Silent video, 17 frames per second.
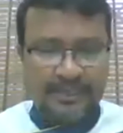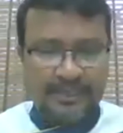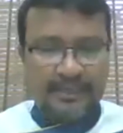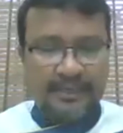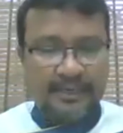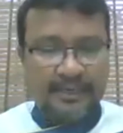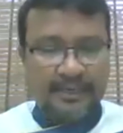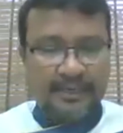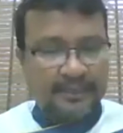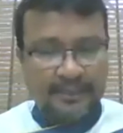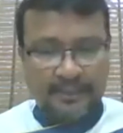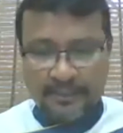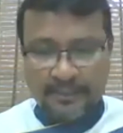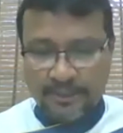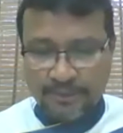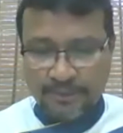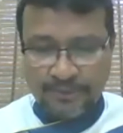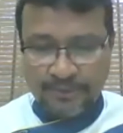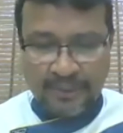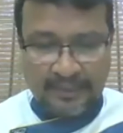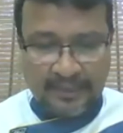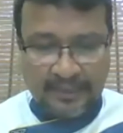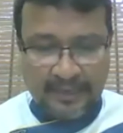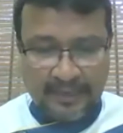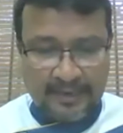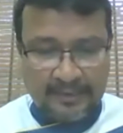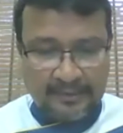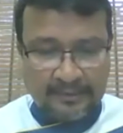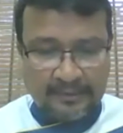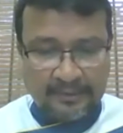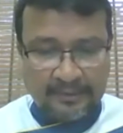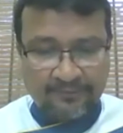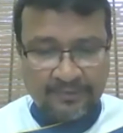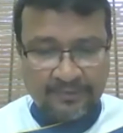and uh, you can add uh,
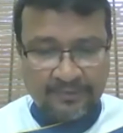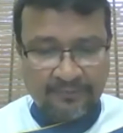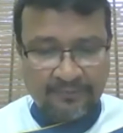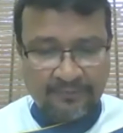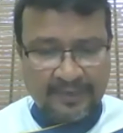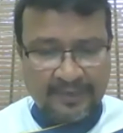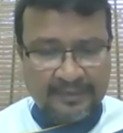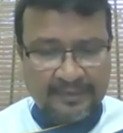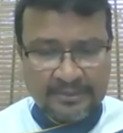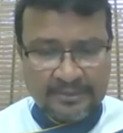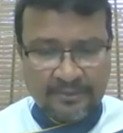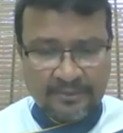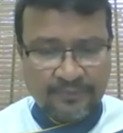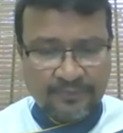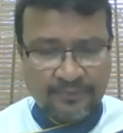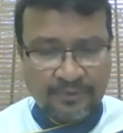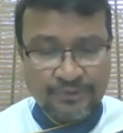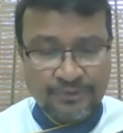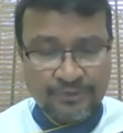different varieties of uh,